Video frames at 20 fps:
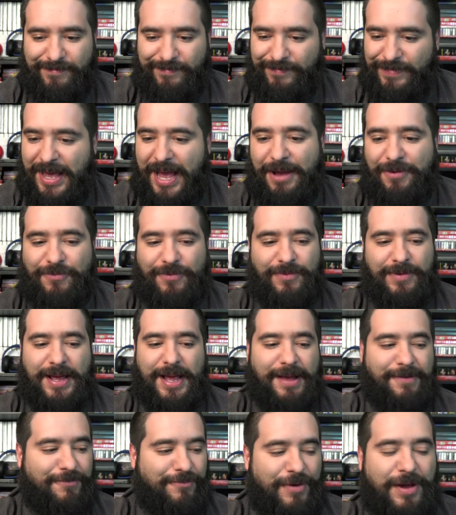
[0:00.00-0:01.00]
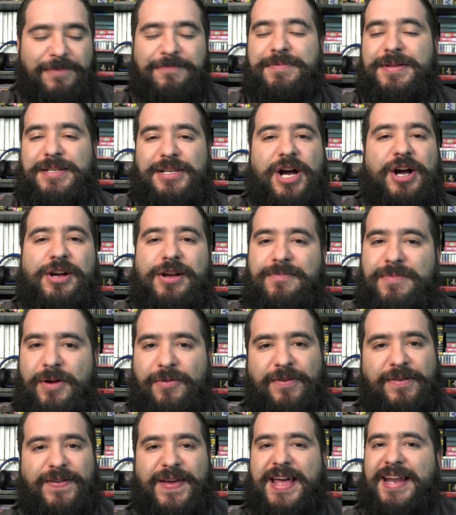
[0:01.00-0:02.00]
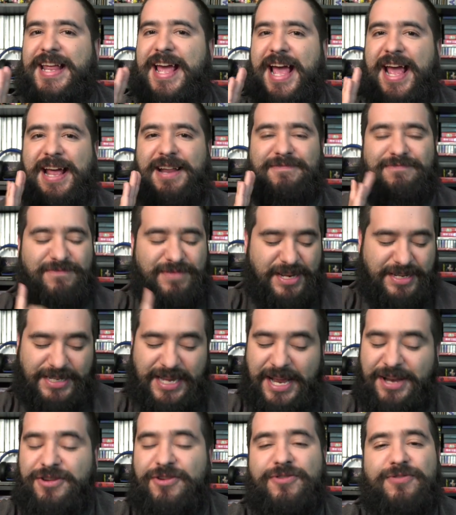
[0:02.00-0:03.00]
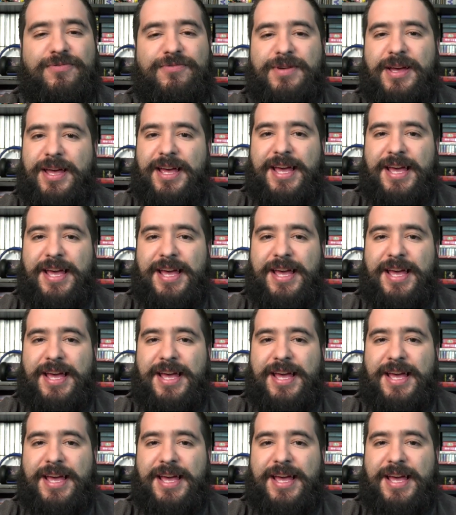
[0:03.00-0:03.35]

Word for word: that we've been talking about. We've had Nintendo